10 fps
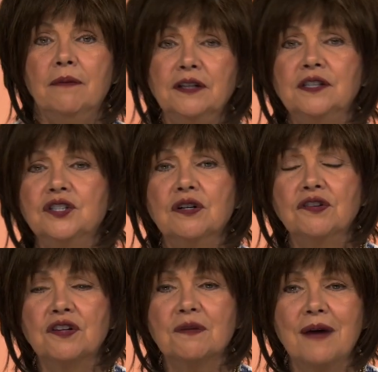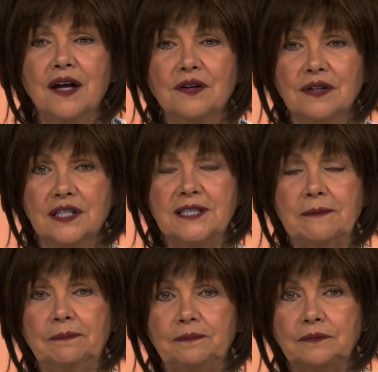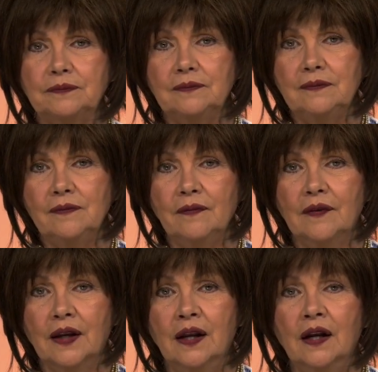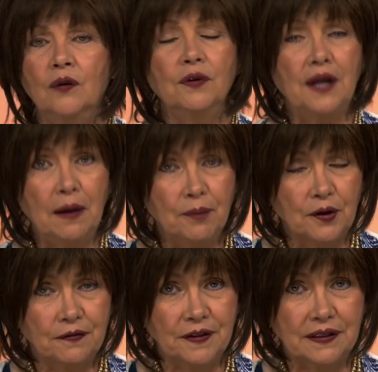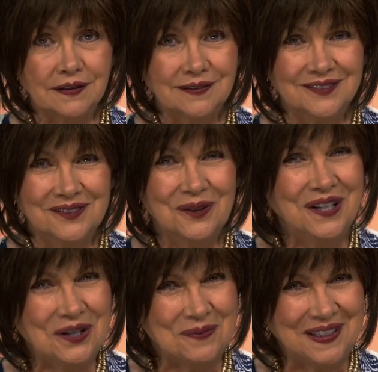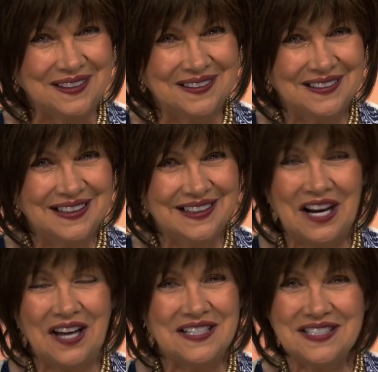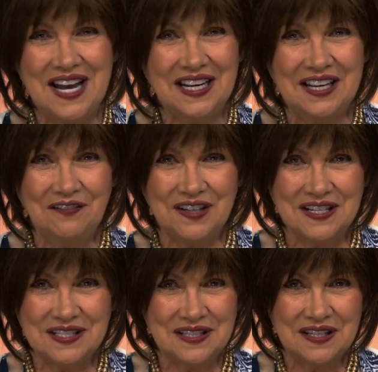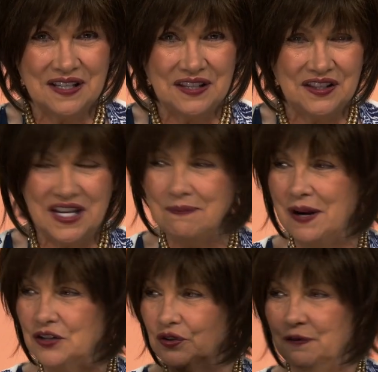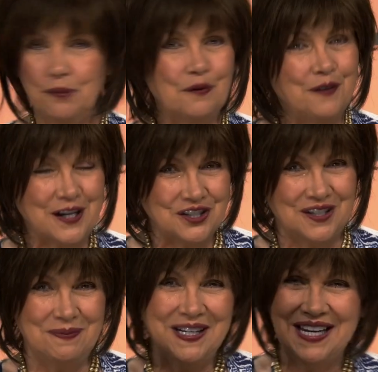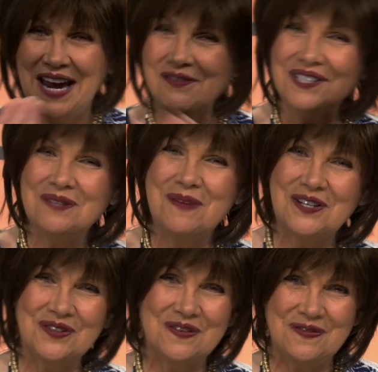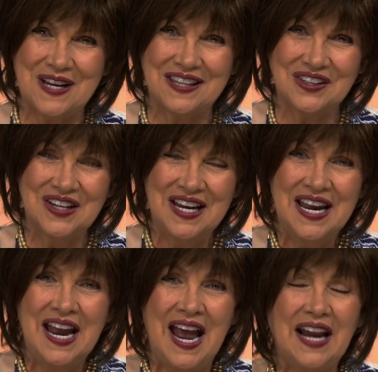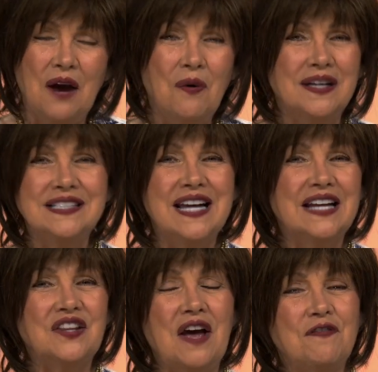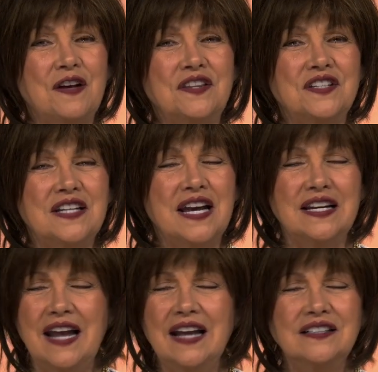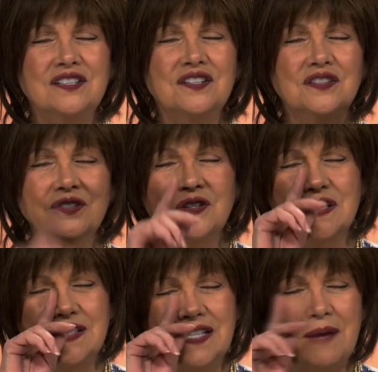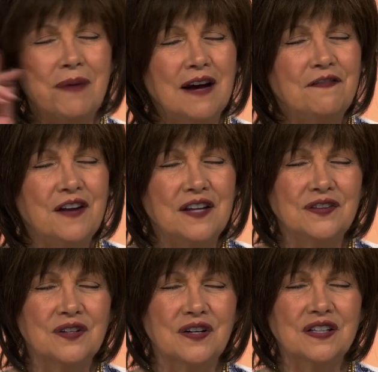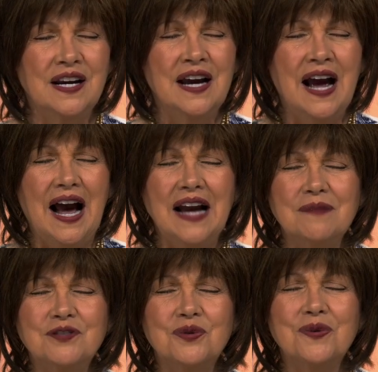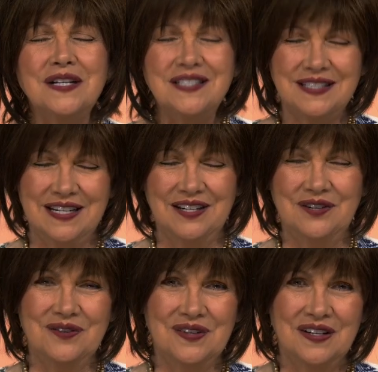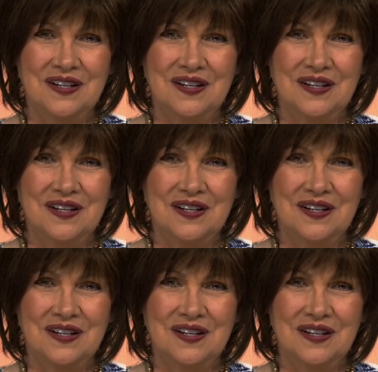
But the truth of the matter is, we're not perfect, we're human. God has not given us the measure of perfection, but He gave us the measure of faith. And I want to take that faith today and hand it to the Lord and say, By faith, Lord, I am trusting you